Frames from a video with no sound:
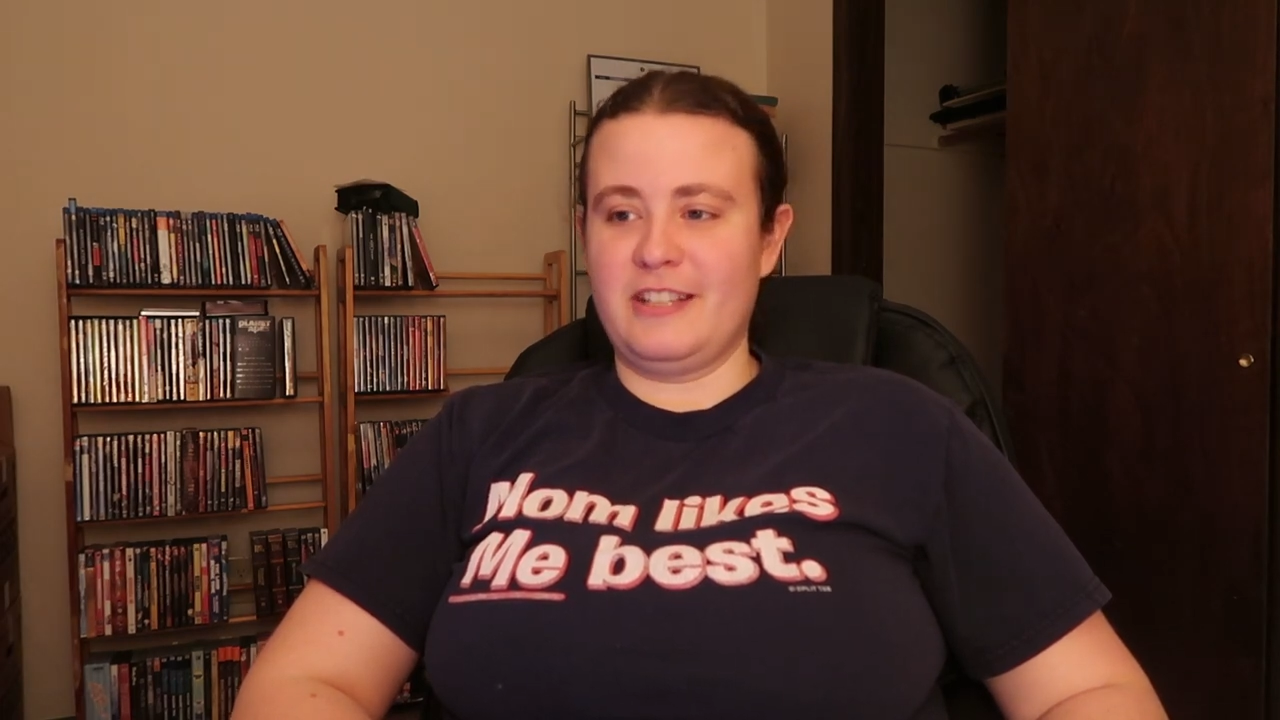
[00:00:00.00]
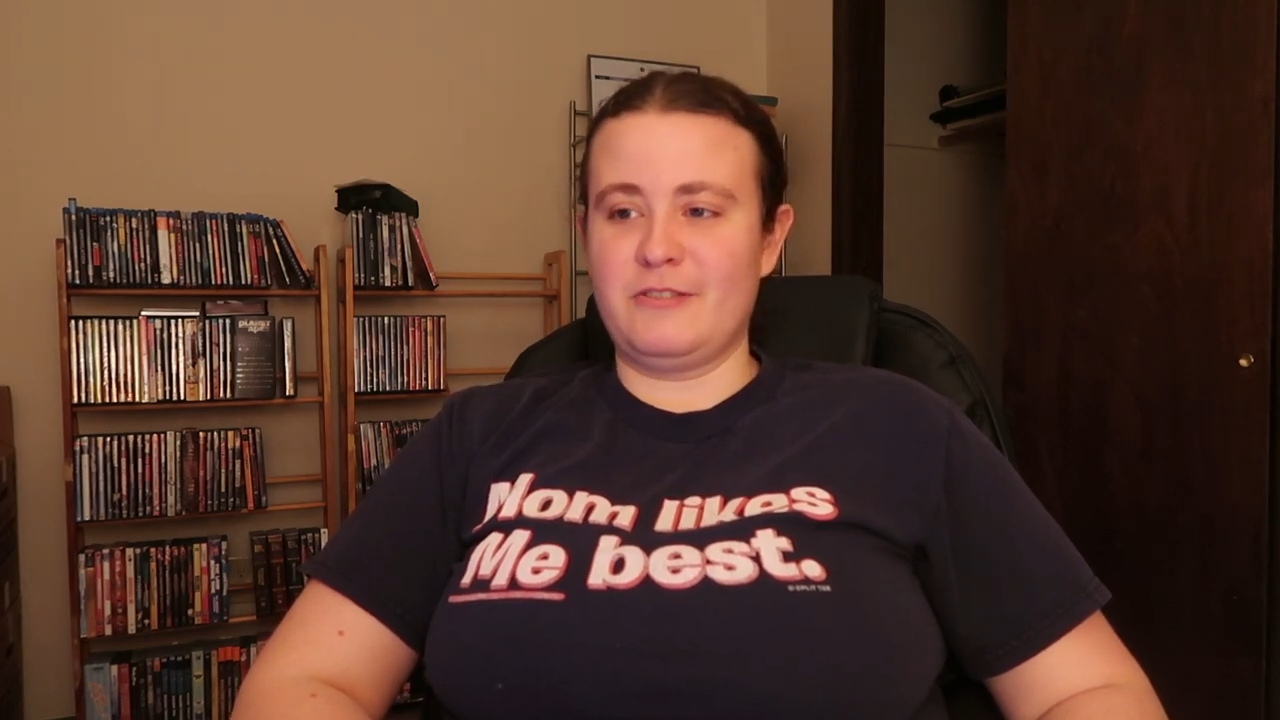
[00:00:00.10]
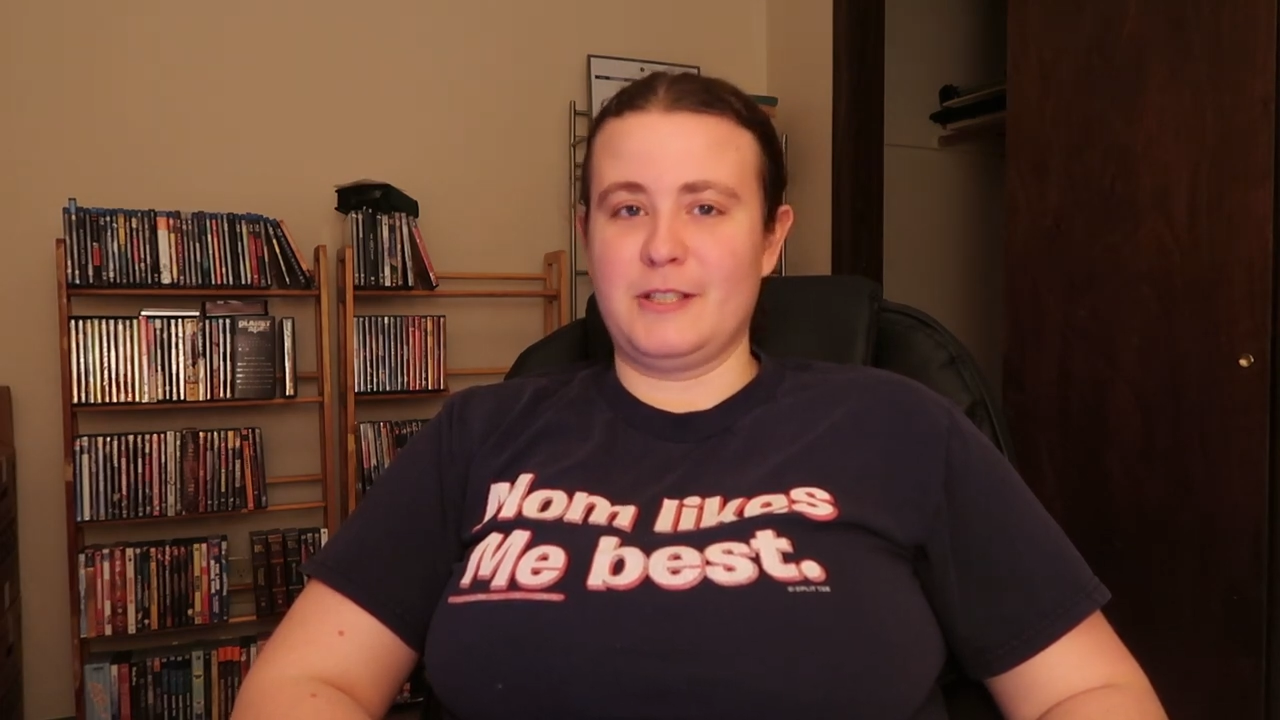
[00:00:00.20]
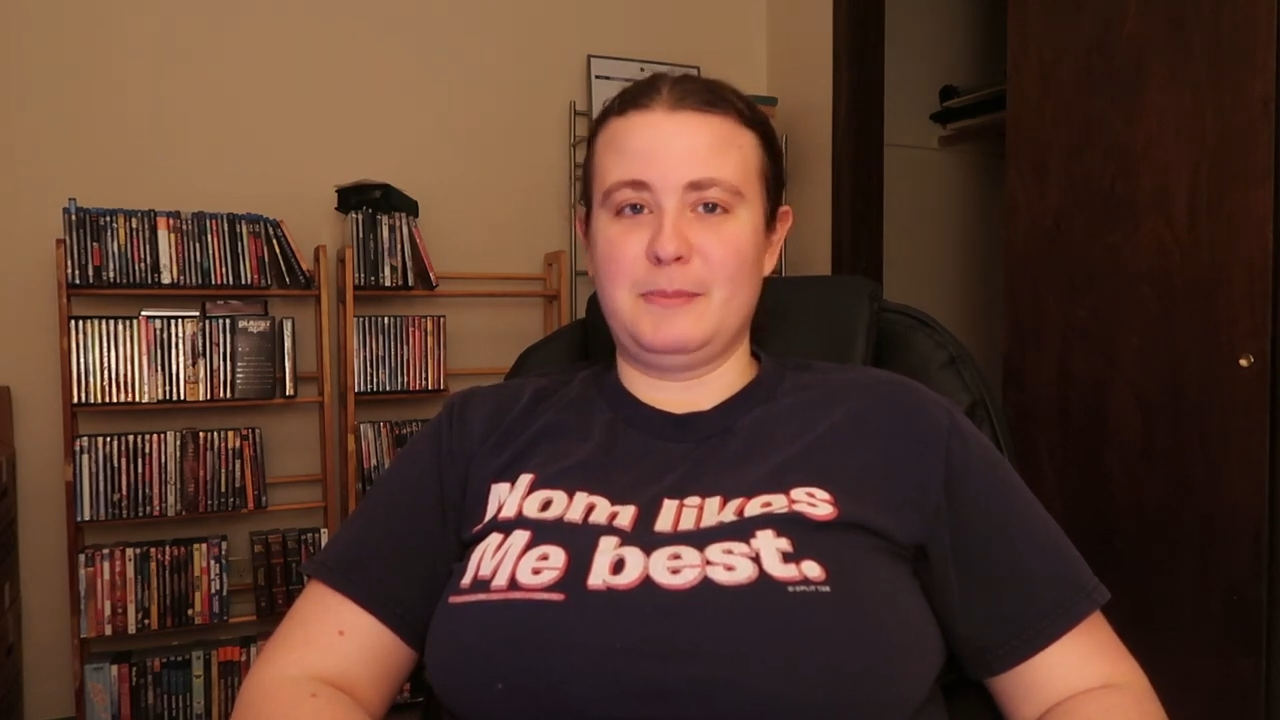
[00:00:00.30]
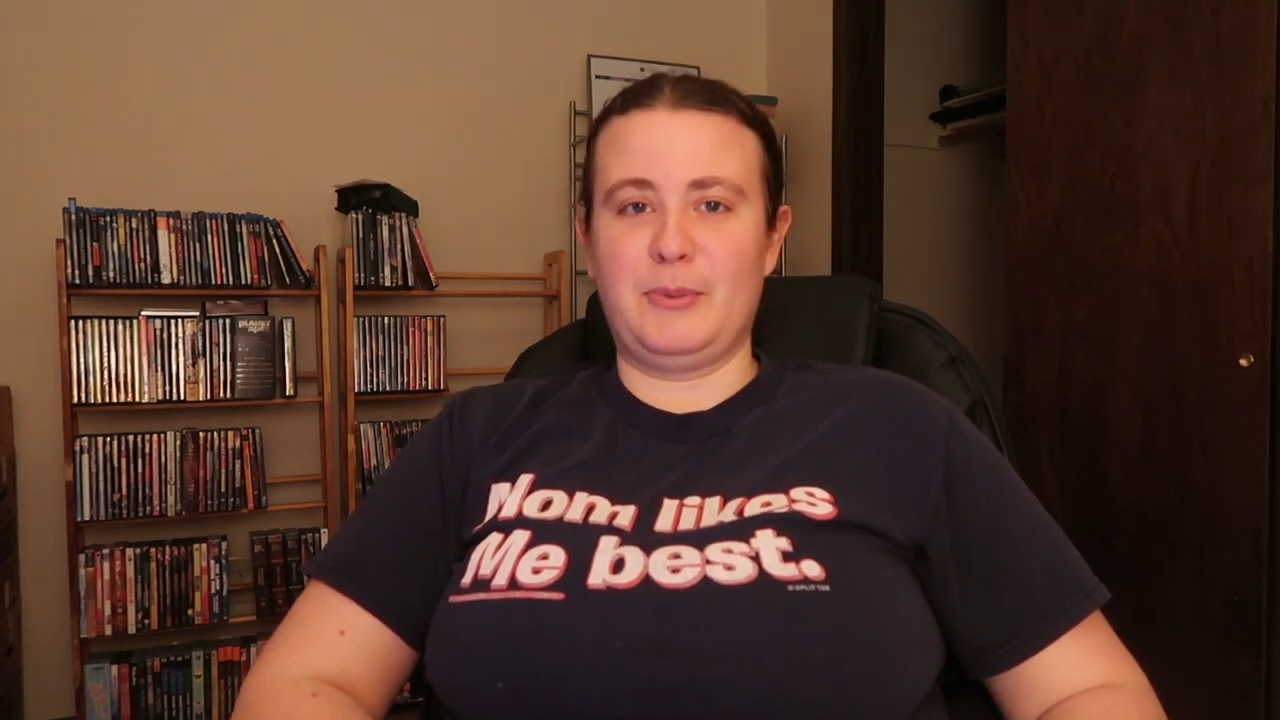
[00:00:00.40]

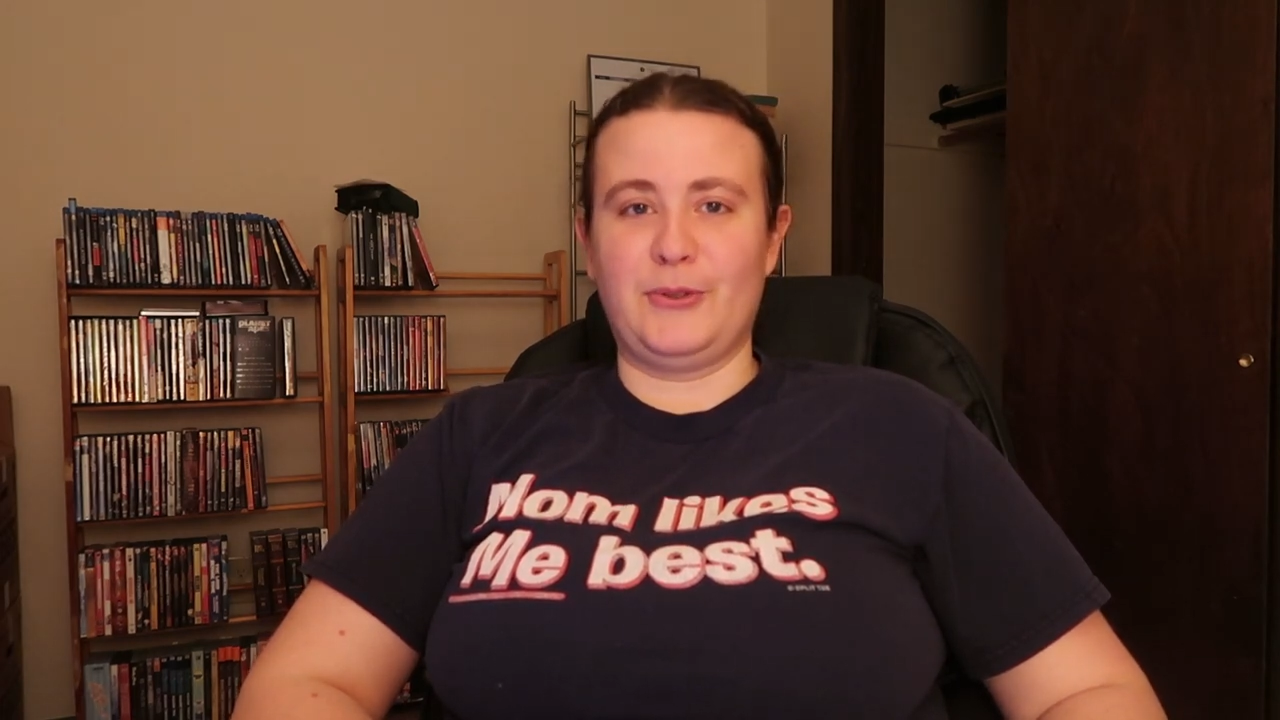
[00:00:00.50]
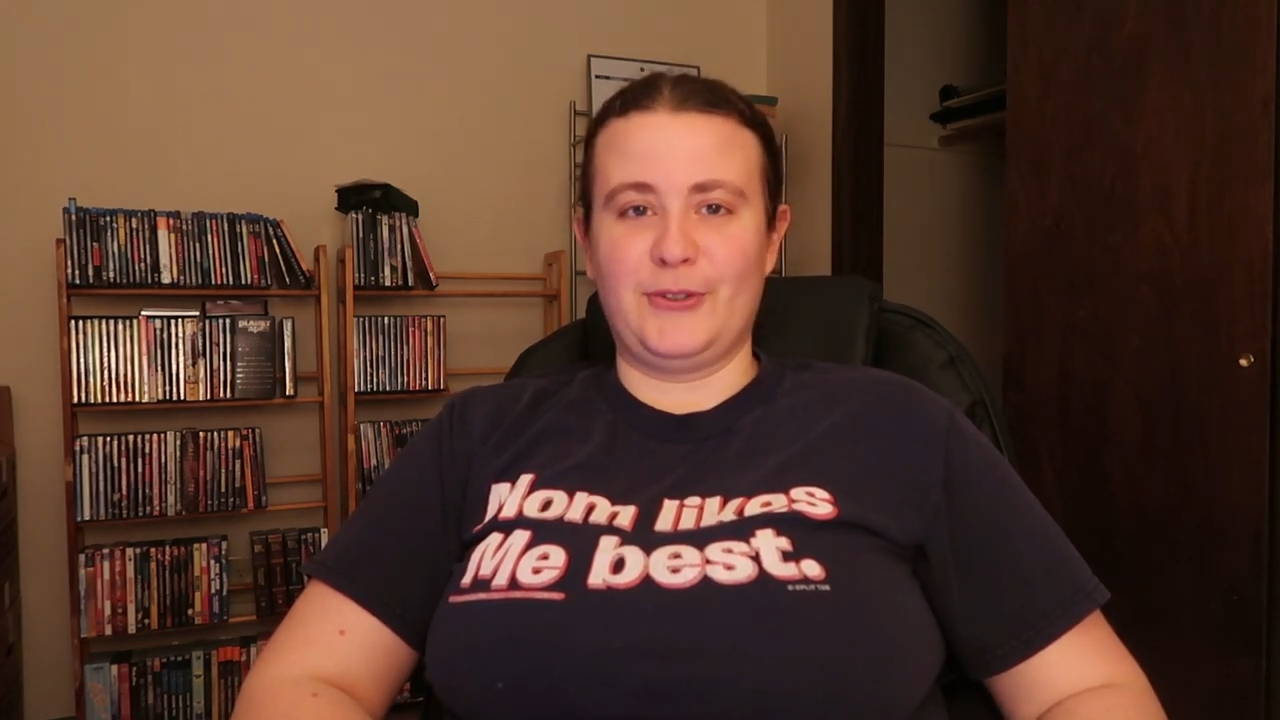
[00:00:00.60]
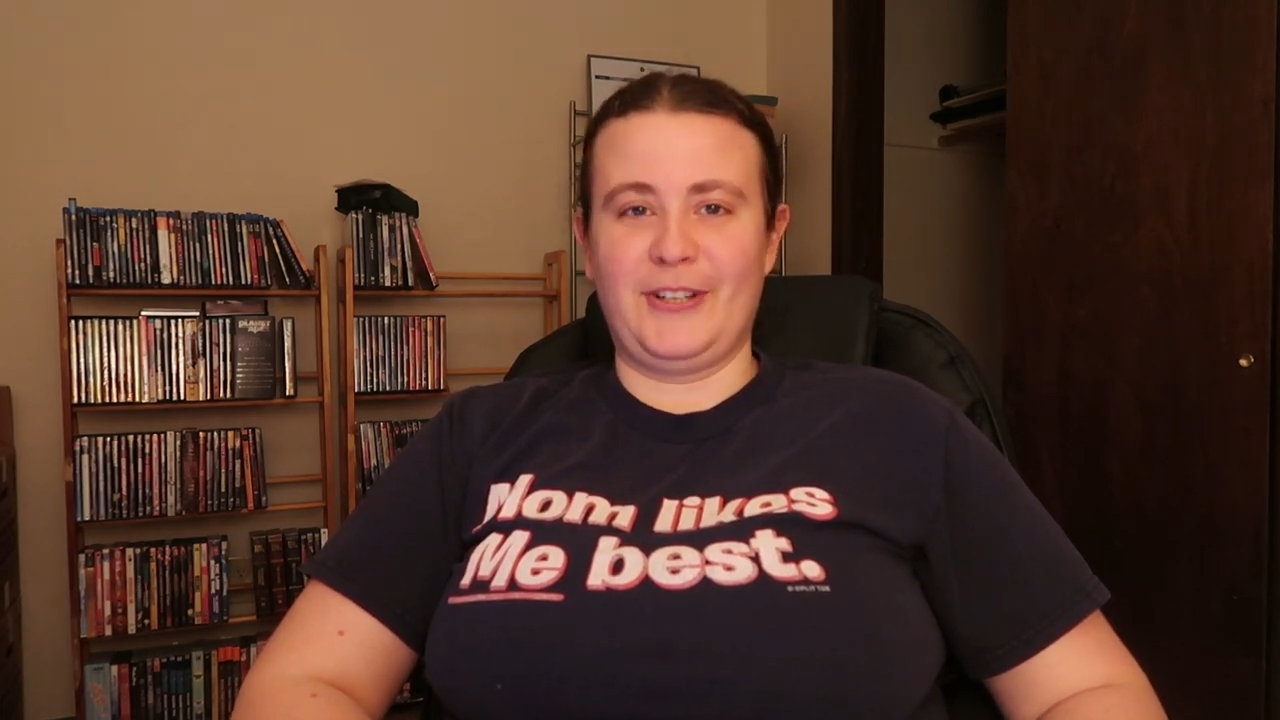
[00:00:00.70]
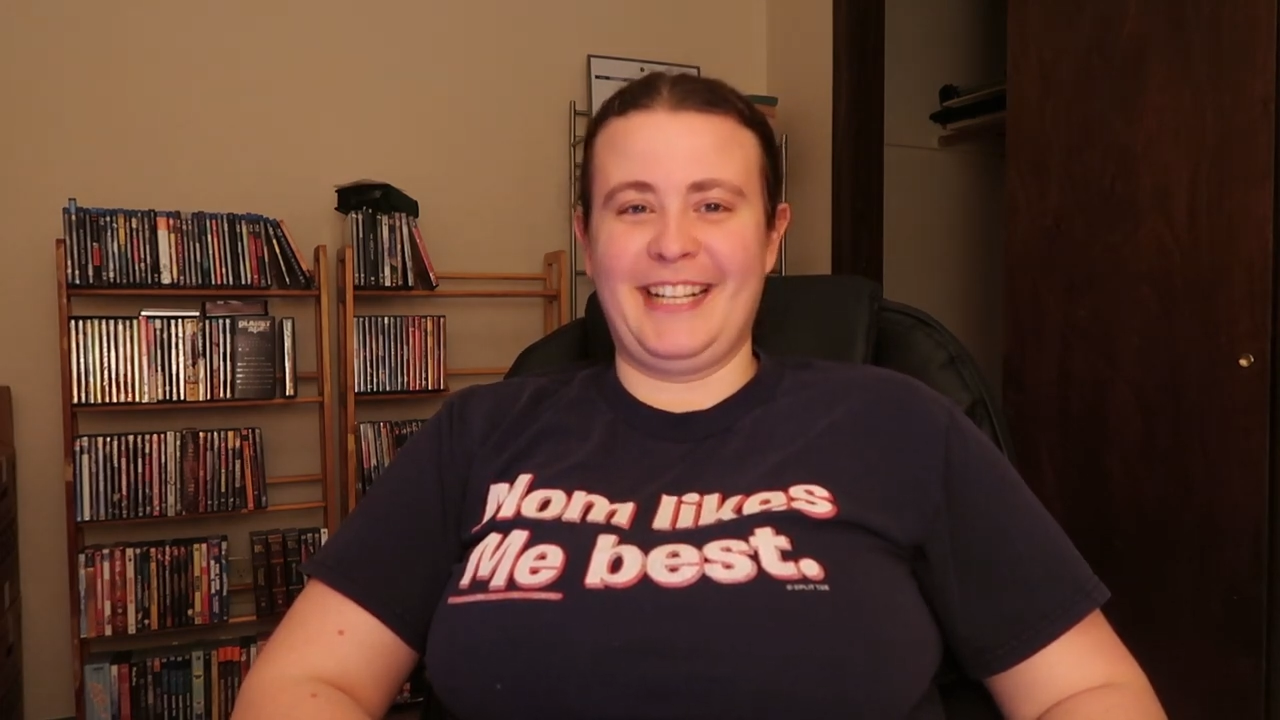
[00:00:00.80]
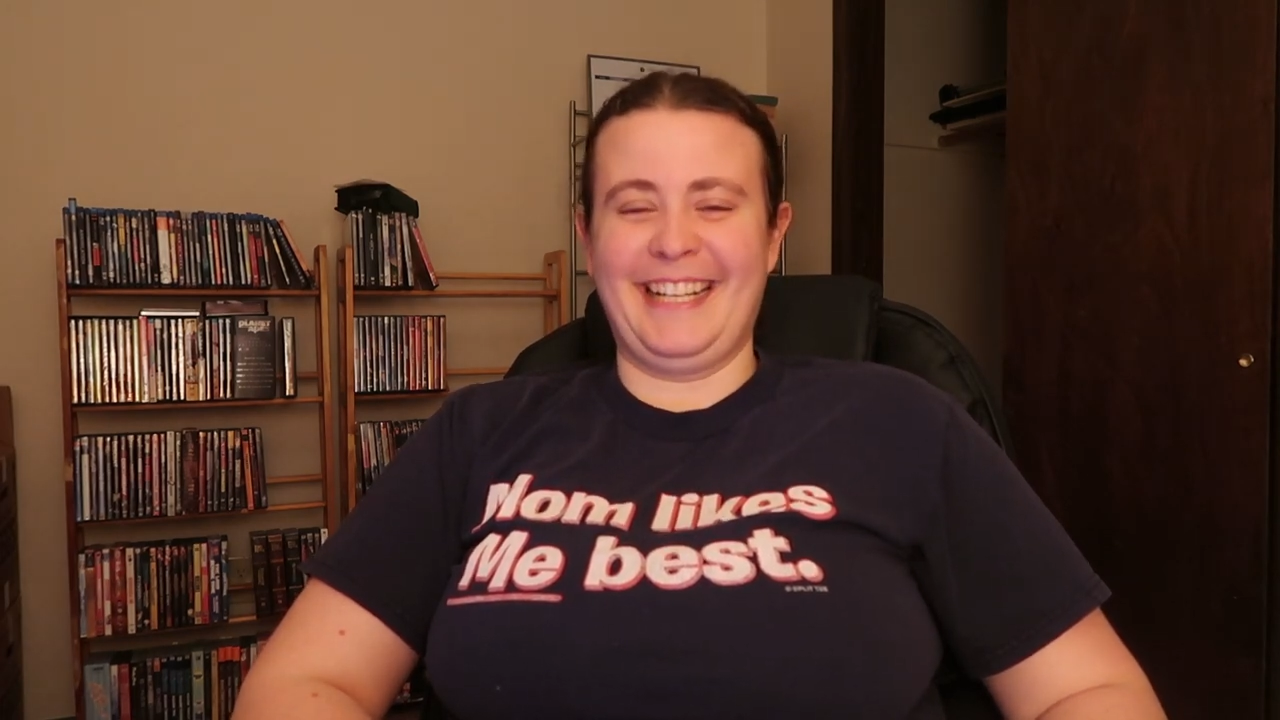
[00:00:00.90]
this was
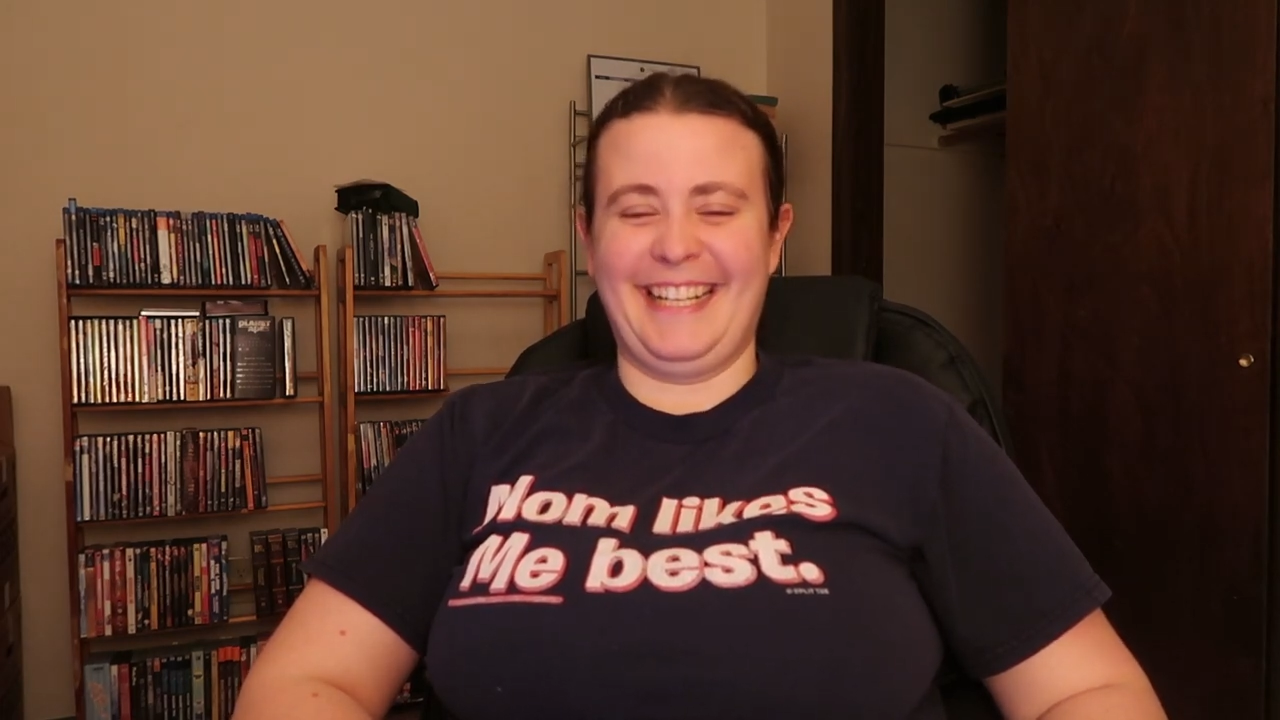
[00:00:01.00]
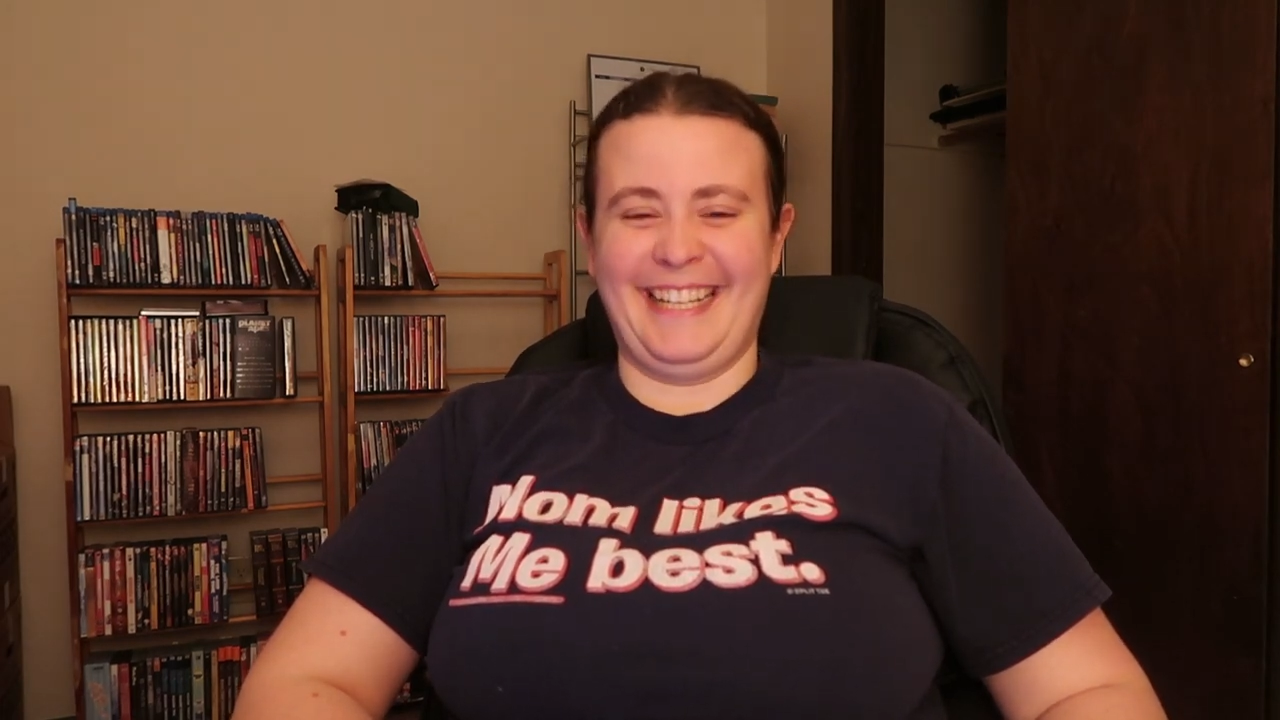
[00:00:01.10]
porn,